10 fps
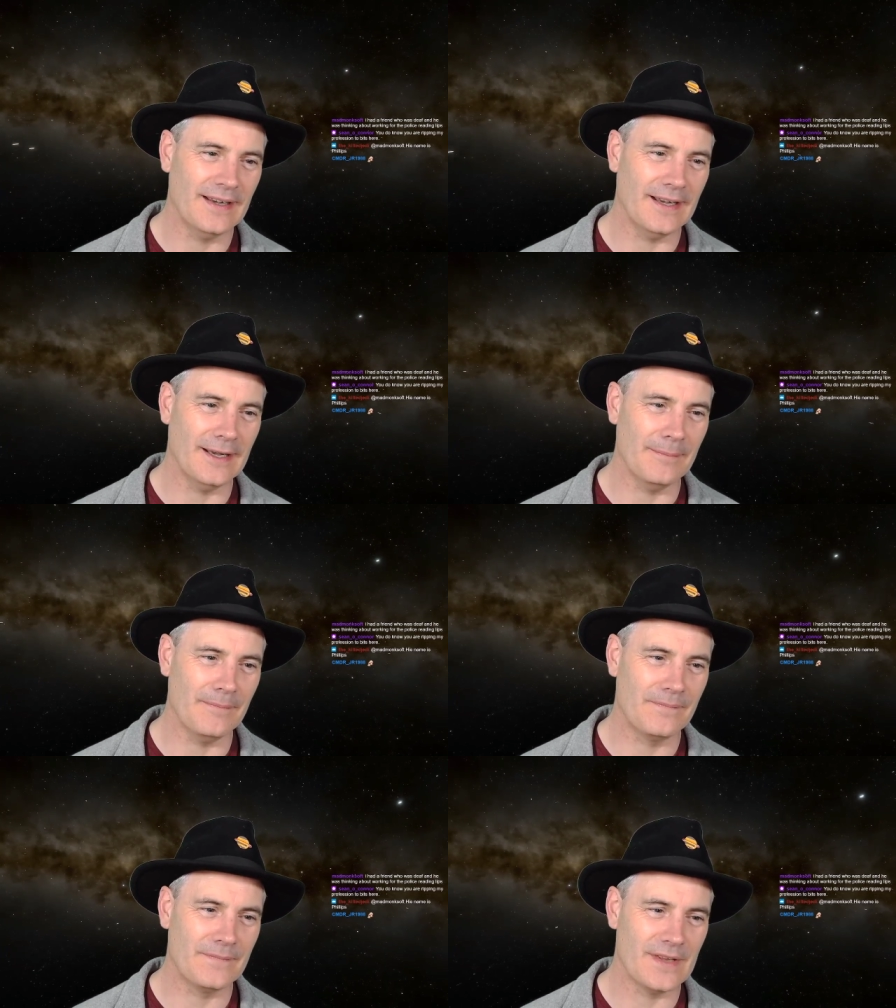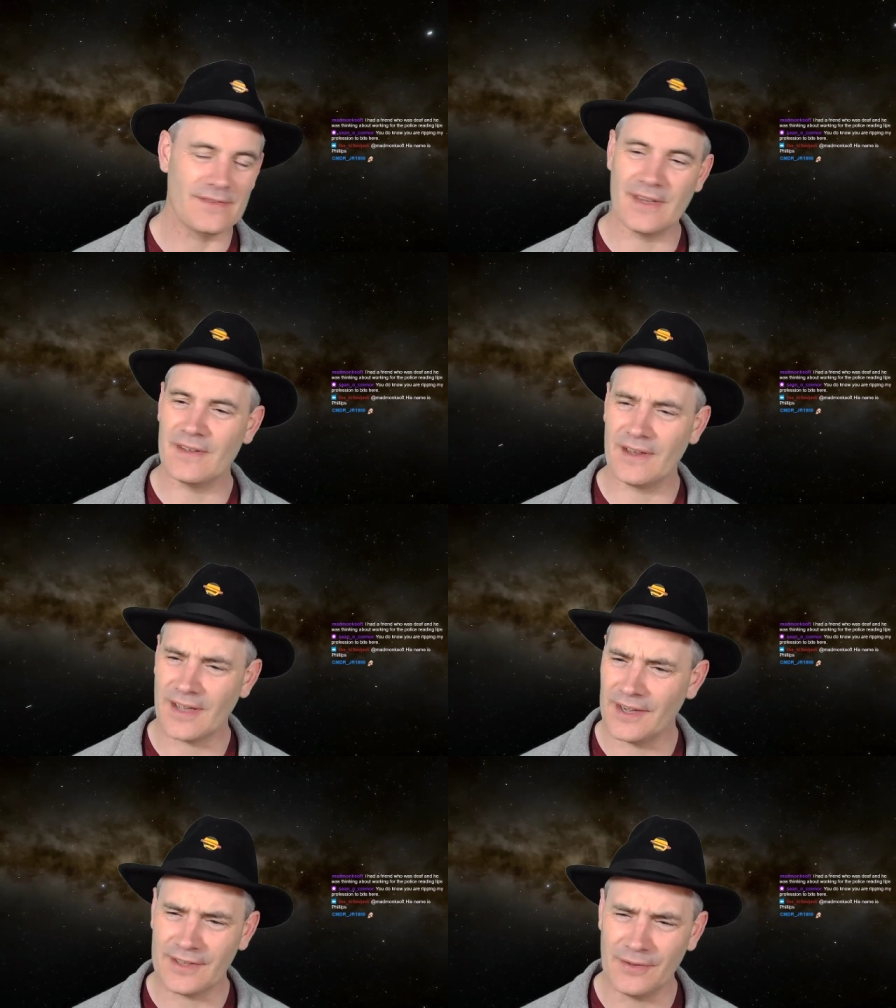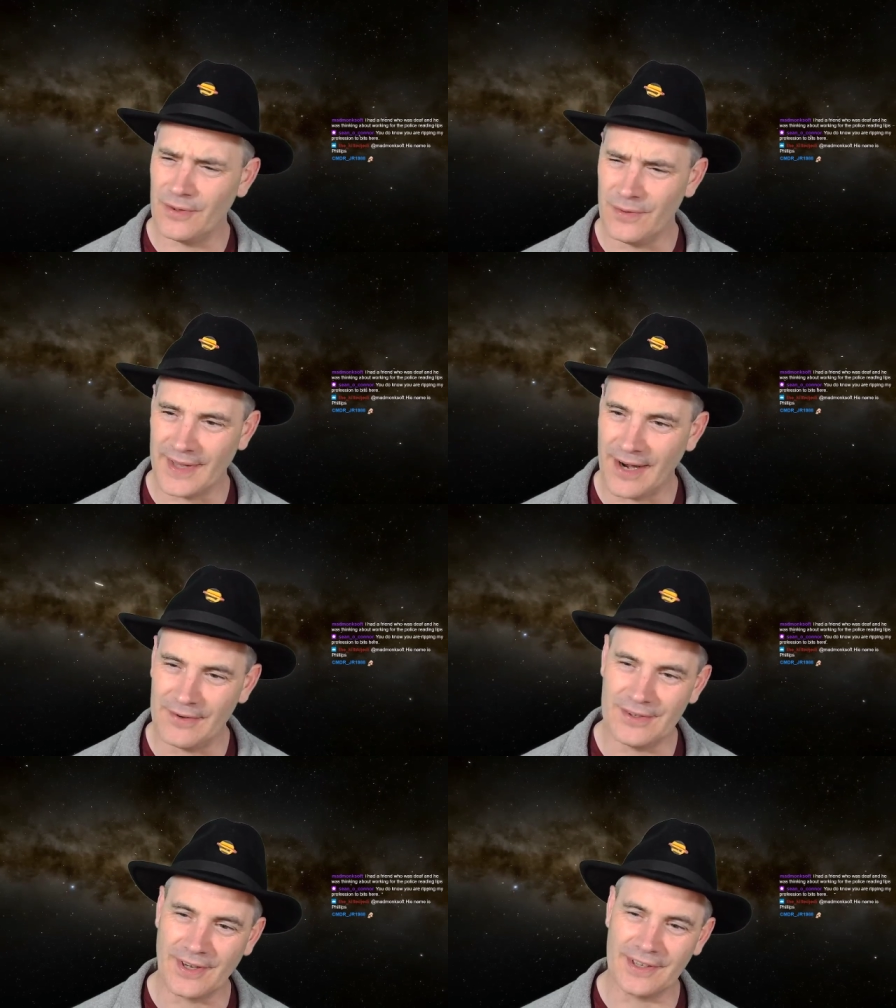I don't know who the characters are.